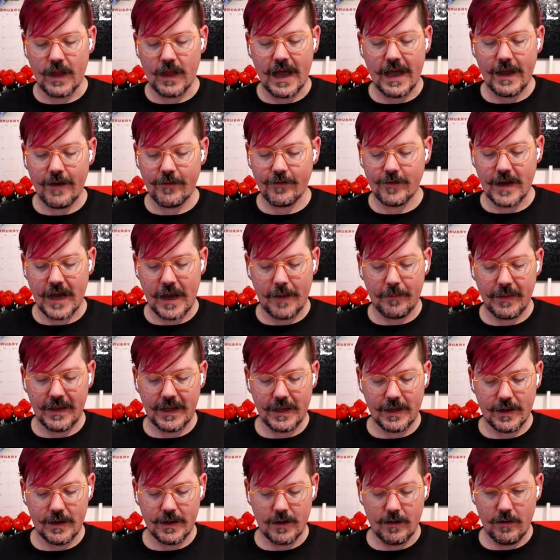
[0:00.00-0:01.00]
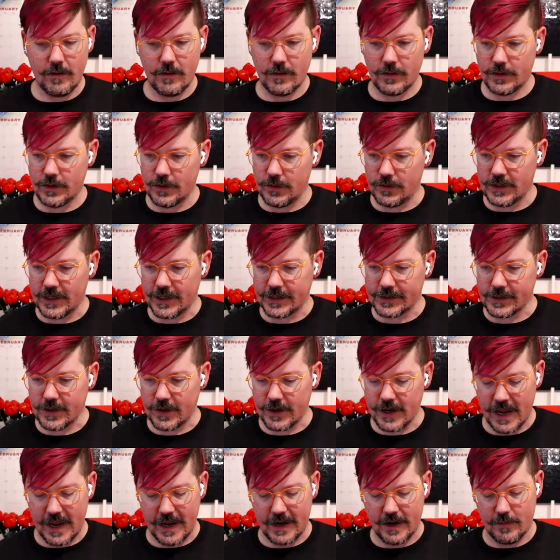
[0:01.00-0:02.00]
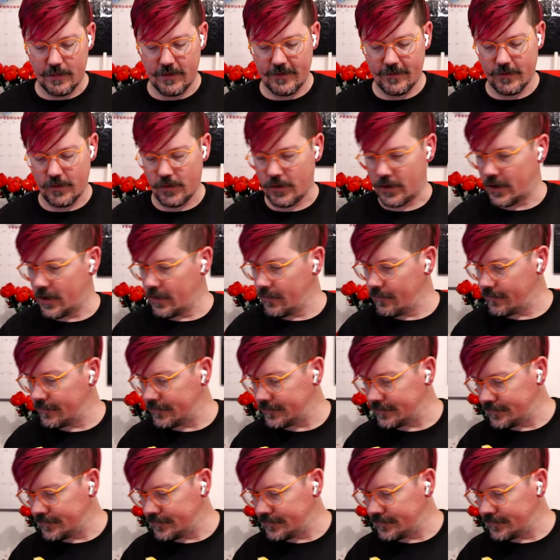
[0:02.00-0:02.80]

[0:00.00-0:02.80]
I have not been to Texarkana before.